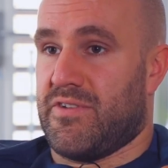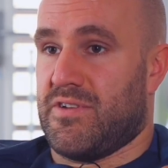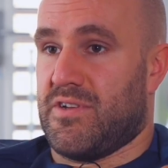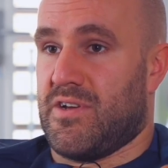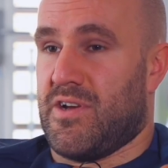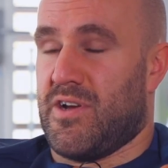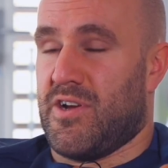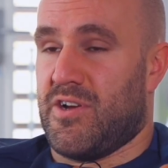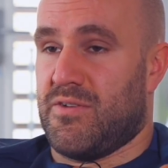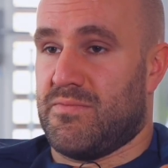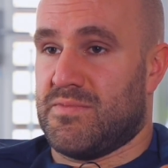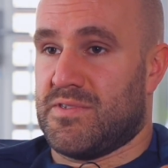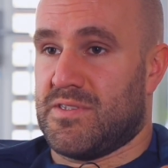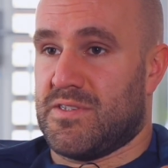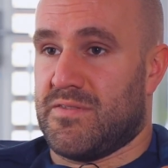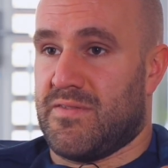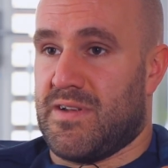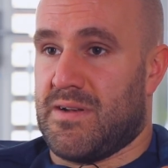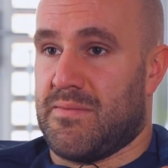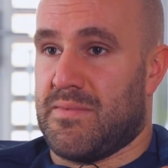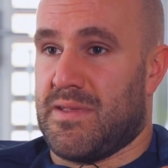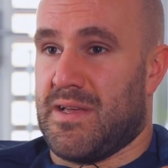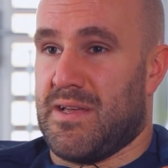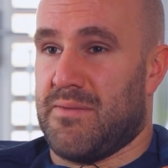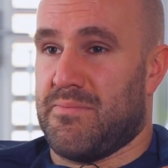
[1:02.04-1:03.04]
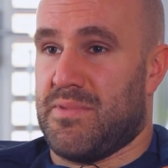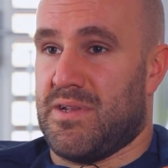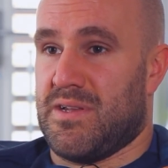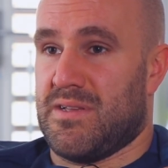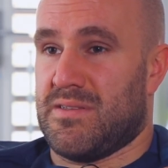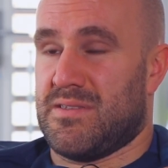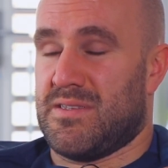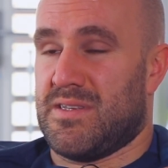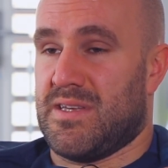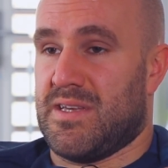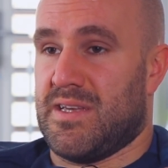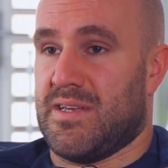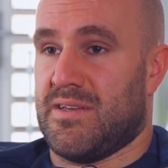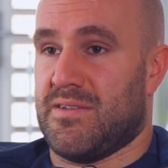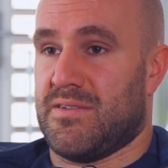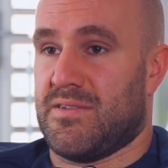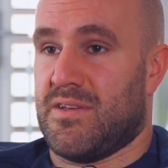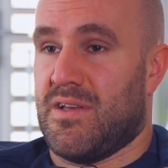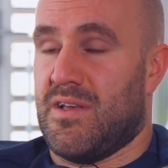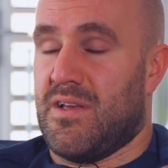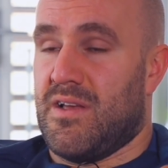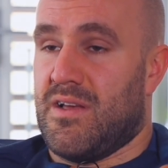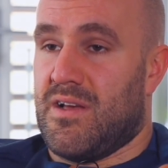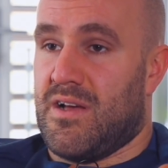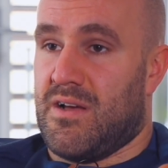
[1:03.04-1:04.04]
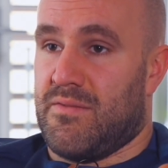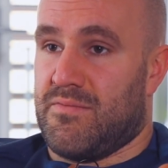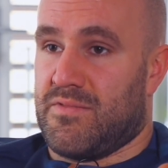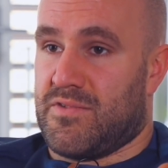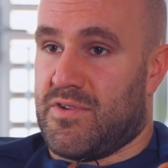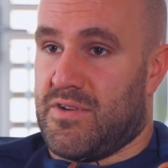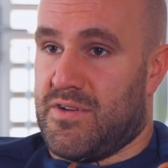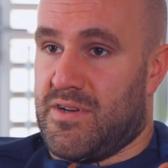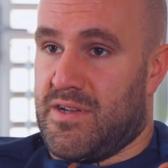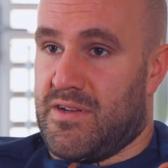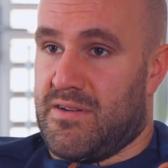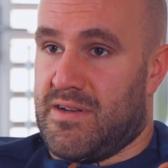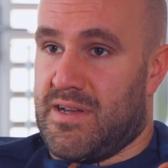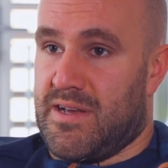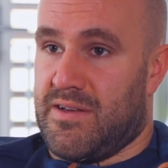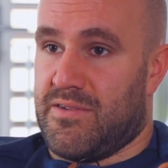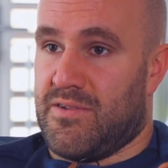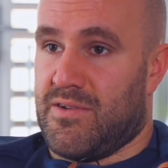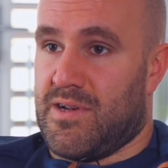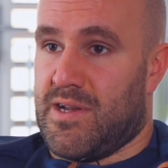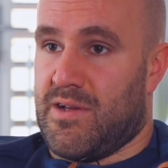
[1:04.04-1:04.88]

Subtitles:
in your home to develop that ability, and I've got no doubt your